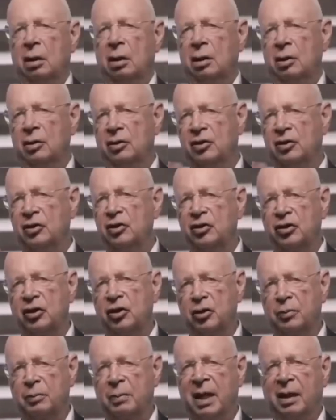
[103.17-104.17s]
in this
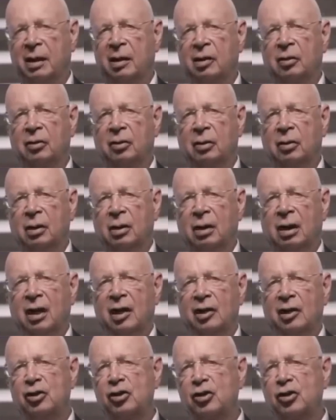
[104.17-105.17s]
respect
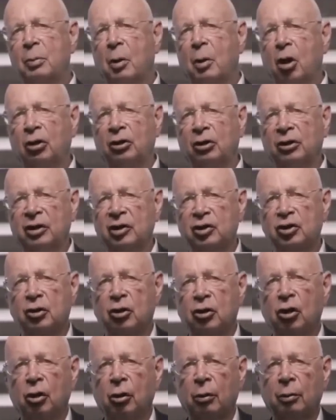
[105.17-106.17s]
as a small
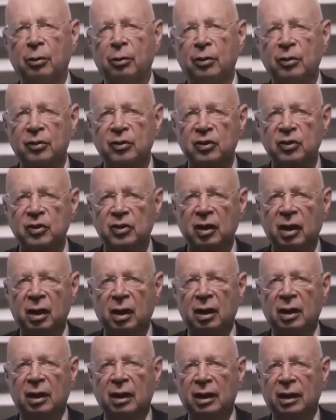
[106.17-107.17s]
disturbance
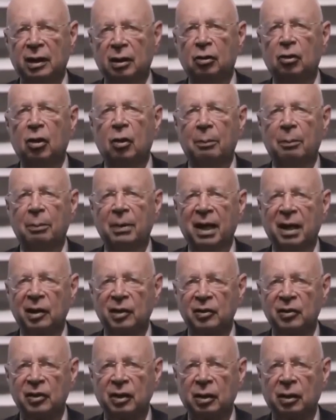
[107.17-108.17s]
in
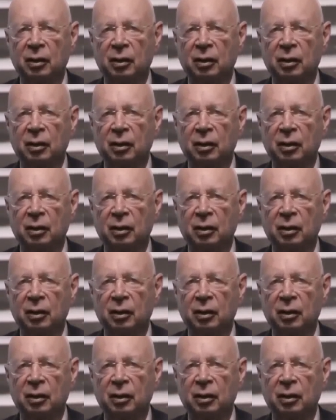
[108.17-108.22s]
comparison